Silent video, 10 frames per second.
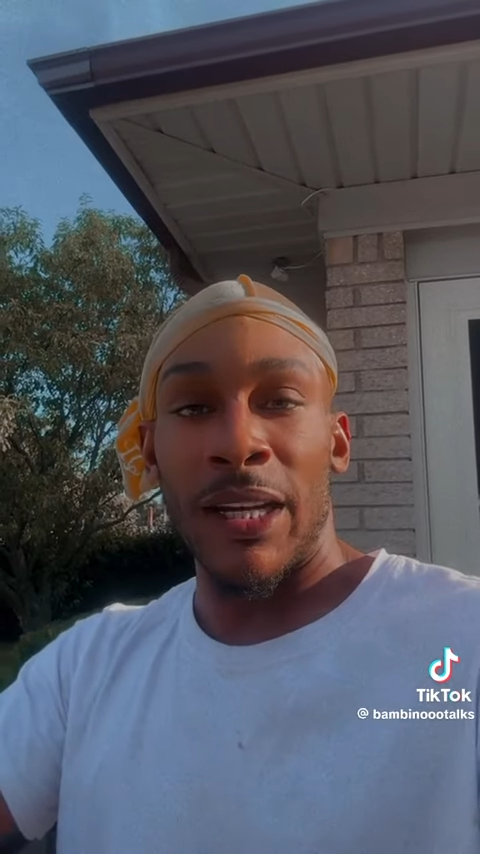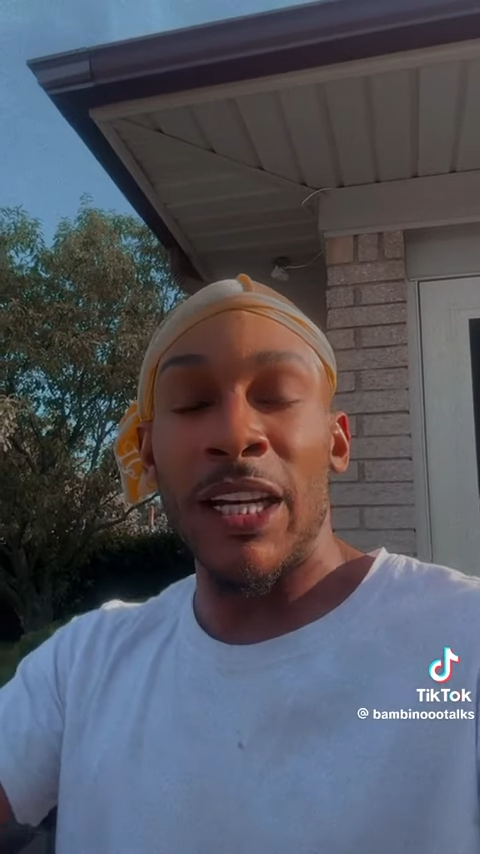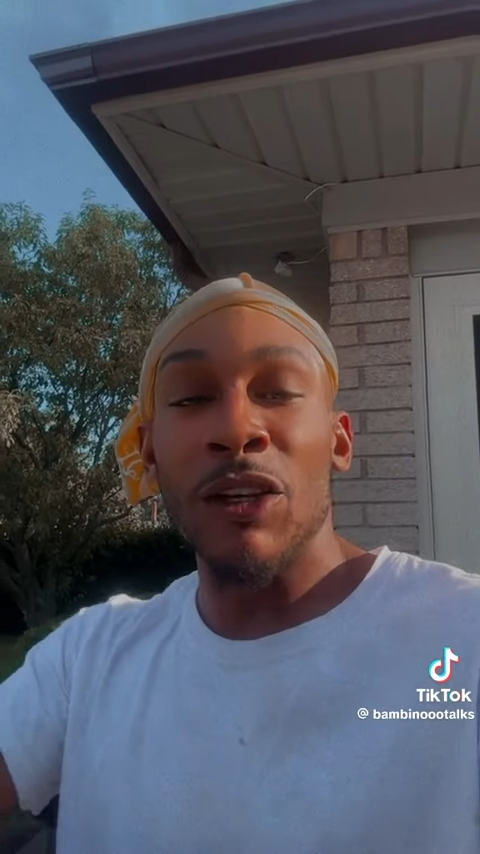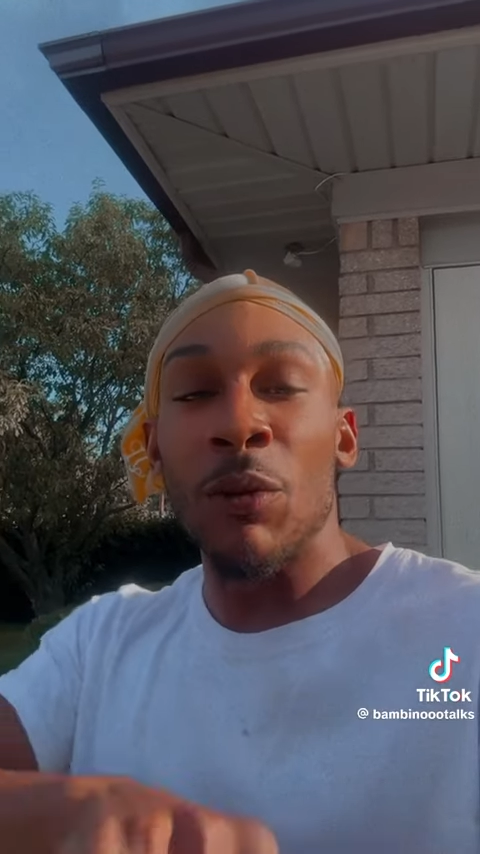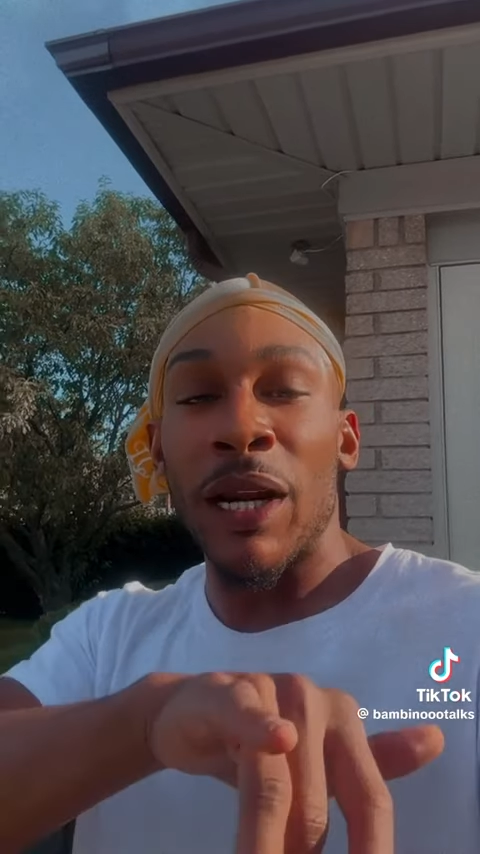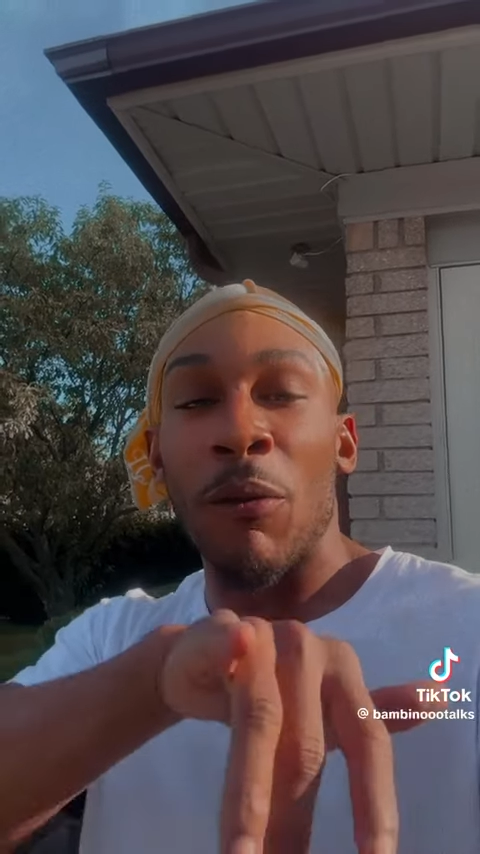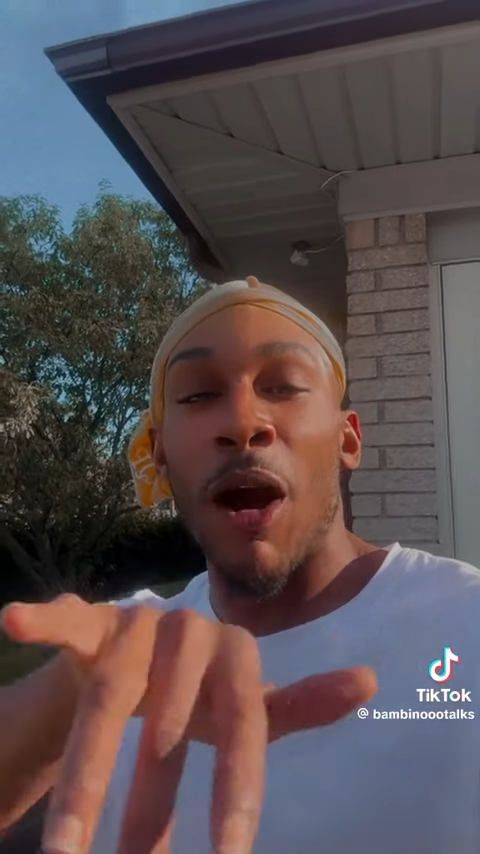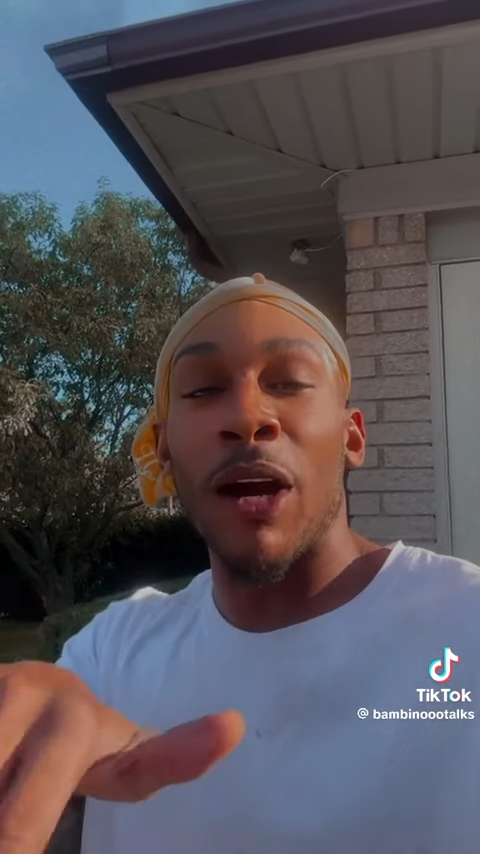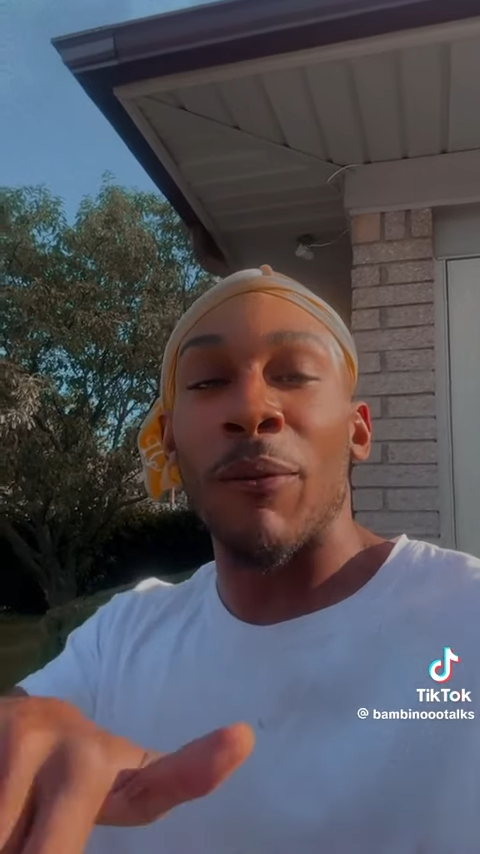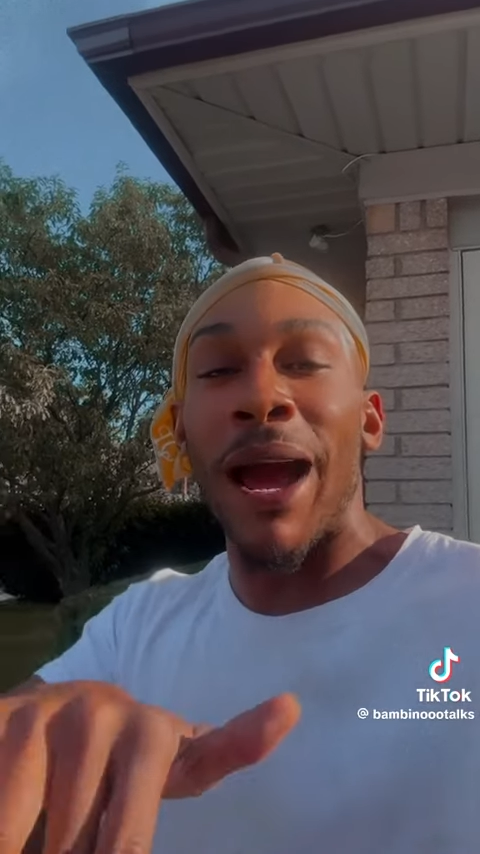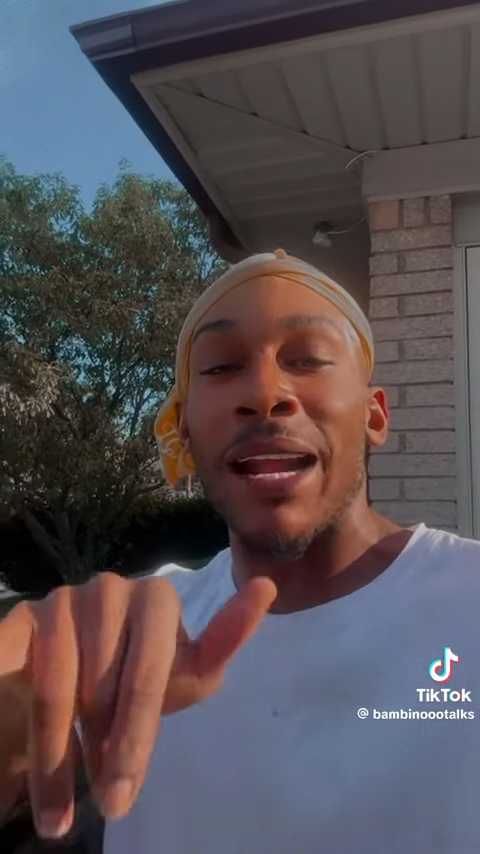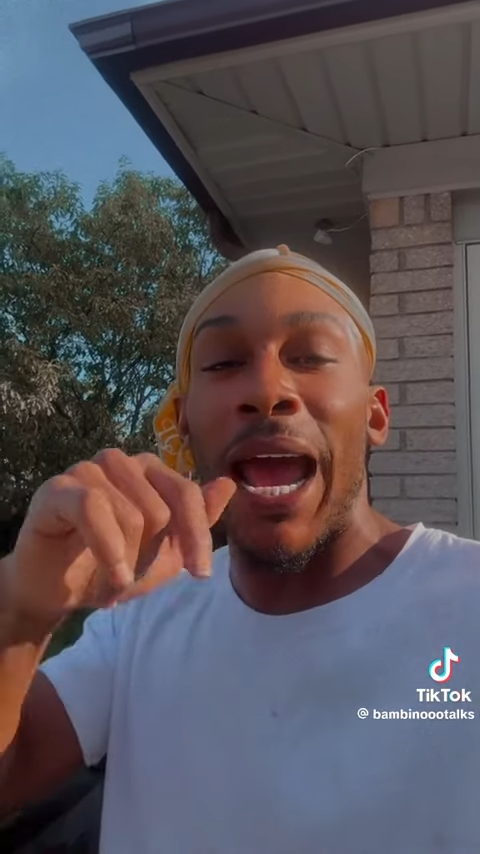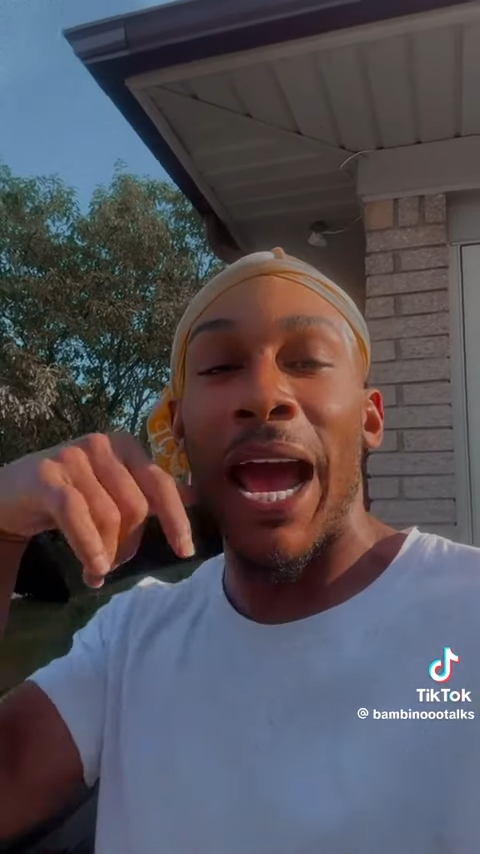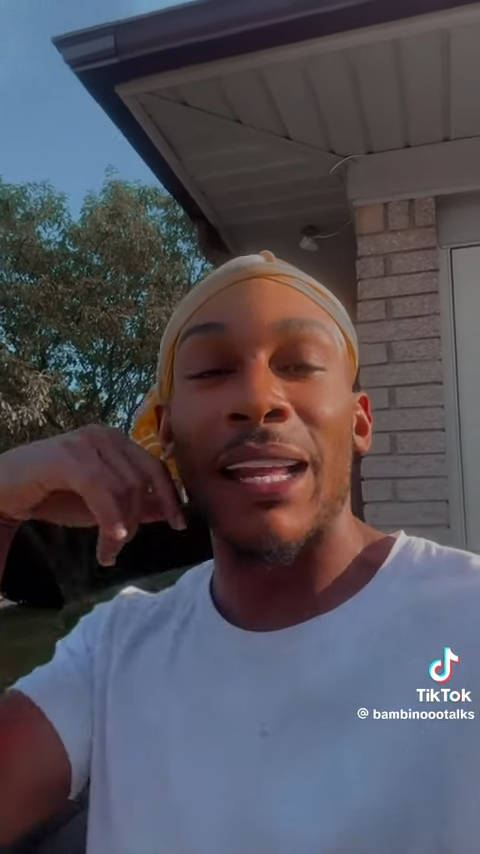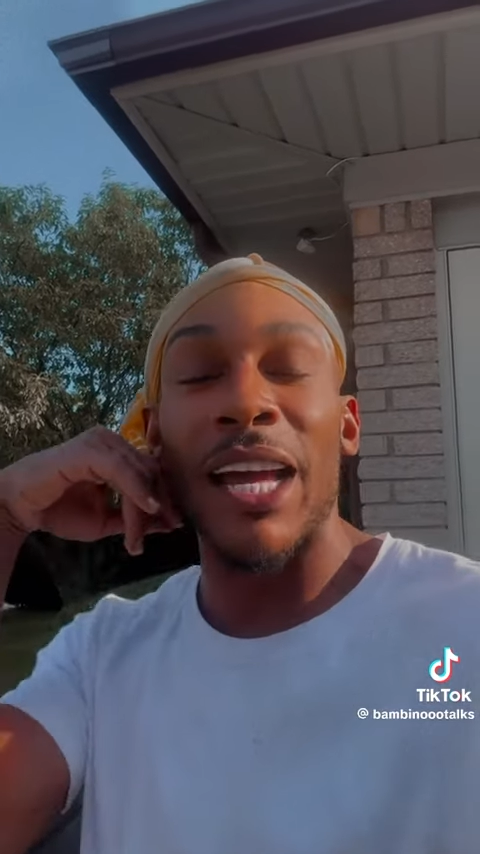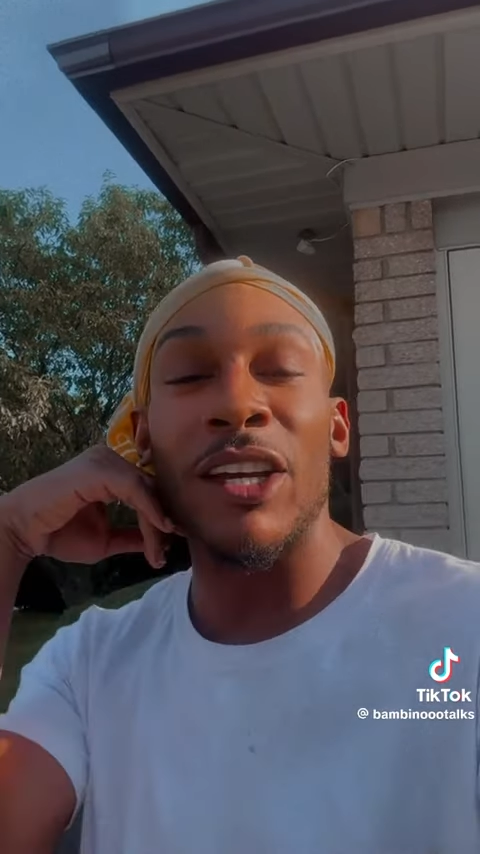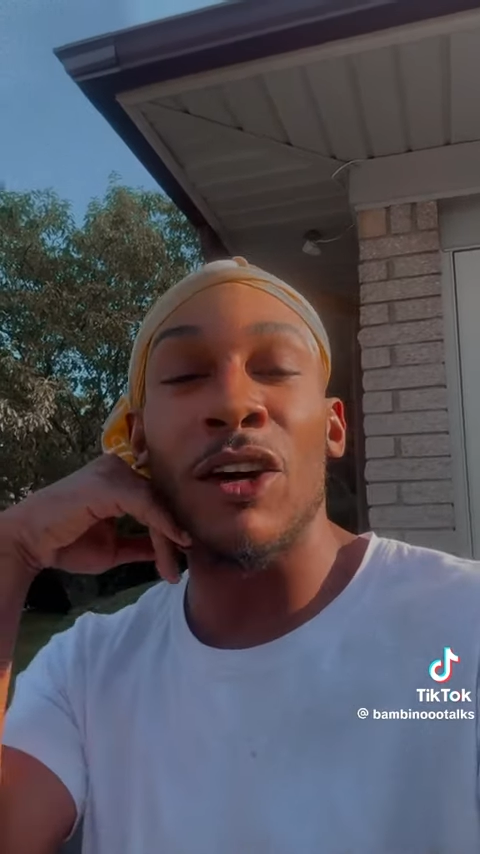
Then you want to walk around and act like